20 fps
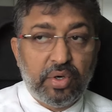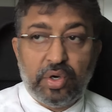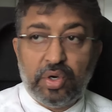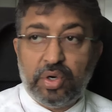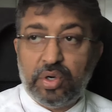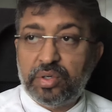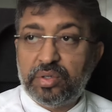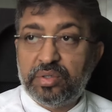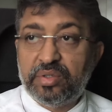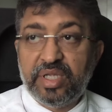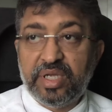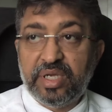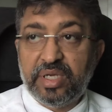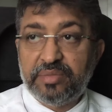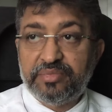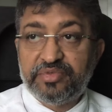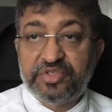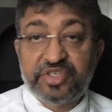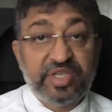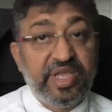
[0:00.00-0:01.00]
or
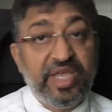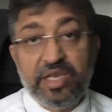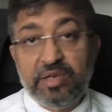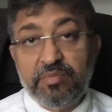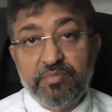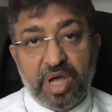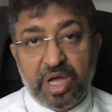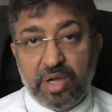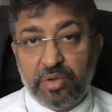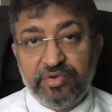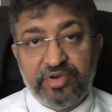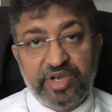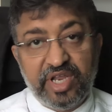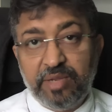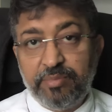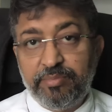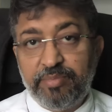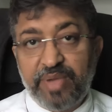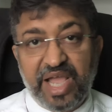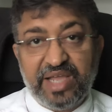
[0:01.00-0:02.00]
the skid
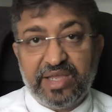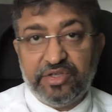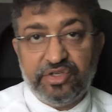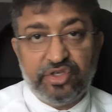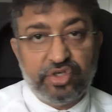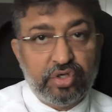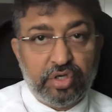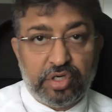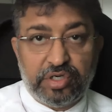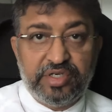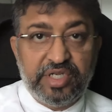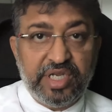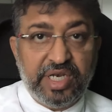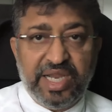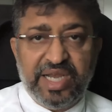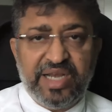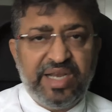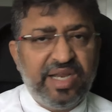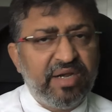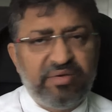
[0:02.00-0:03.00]
mounting package got
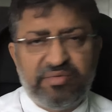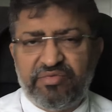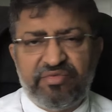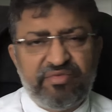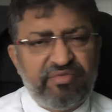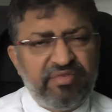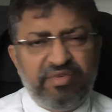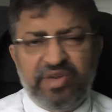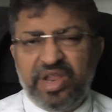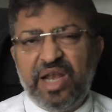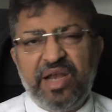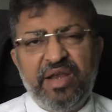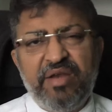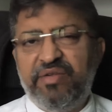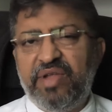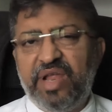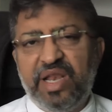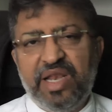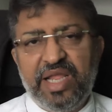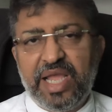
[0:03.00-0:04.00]
delayed, it
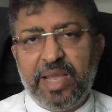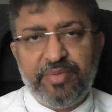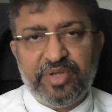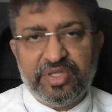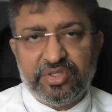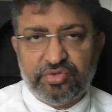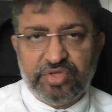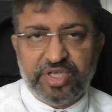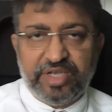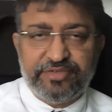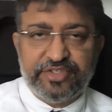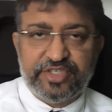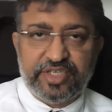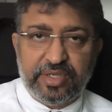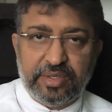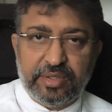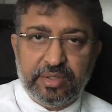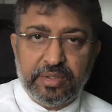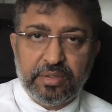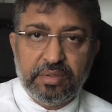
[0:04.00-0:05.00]
really, really happens. We have
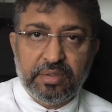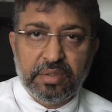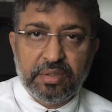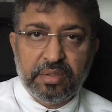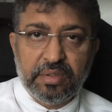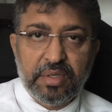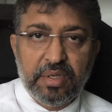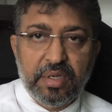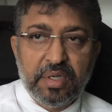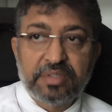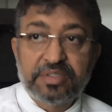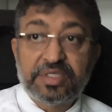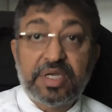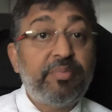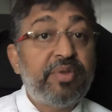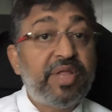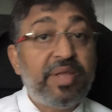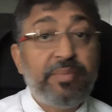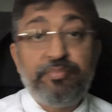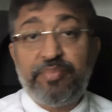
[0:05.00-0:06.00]
seen.
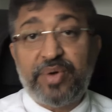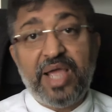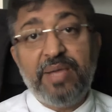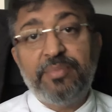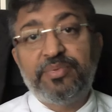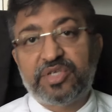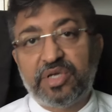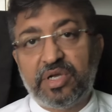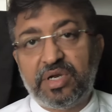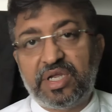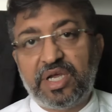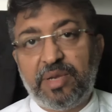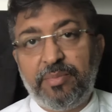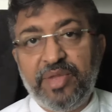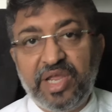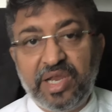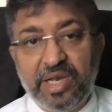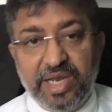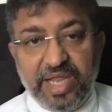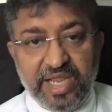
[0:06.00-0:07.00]
Sometimes pipes are
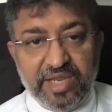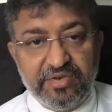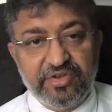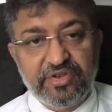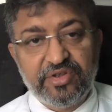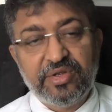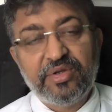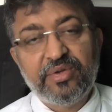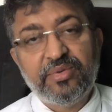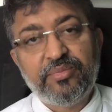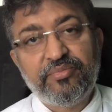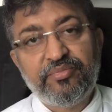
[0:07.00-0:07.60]
coming late.